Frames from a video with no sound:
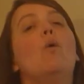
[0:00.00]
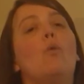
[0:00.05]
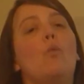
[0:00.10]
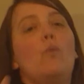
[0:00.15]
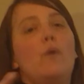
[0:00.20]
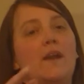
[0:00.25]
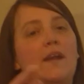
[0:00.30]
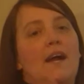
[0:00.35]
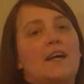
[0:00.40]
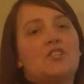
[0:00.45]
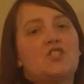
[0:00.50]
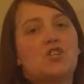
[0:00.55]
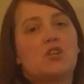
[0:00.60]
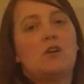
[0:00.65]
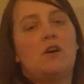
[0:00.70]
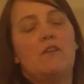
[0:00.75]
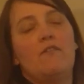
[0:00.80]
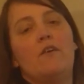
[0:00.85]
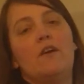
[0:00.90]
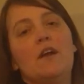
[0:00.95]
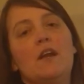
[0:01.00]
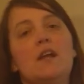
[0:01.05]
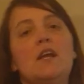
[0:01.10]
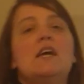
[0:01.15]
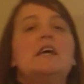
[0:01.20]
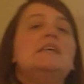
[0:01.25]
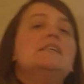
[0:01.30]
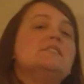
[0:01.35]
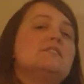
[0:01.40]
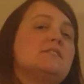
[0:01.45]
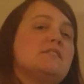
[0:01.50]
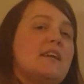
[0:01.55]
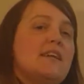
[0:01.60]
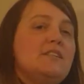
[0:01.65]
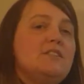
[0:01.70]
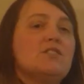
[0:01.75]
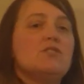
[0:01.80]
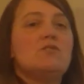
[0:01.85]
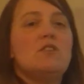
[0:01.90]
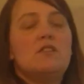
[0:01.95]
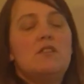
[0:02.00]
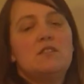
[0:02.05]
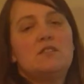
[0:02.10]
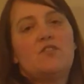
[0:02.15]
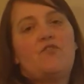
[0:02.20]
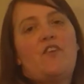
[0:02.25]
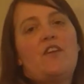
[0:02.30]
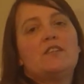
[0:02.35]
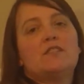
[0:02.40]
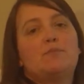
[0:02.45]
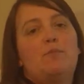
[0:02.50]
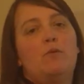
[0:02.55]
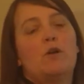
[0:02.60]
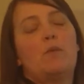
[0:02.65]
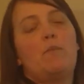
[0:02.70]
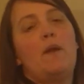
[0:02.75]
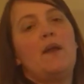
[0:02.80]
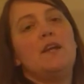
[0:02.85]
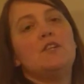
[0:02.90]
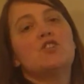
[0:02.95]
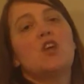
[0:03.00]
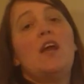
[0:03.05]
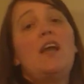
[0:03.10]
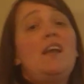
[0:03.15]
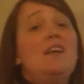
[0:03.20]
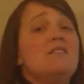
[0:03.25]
We got you covered. Stay tuned to this Facebook page,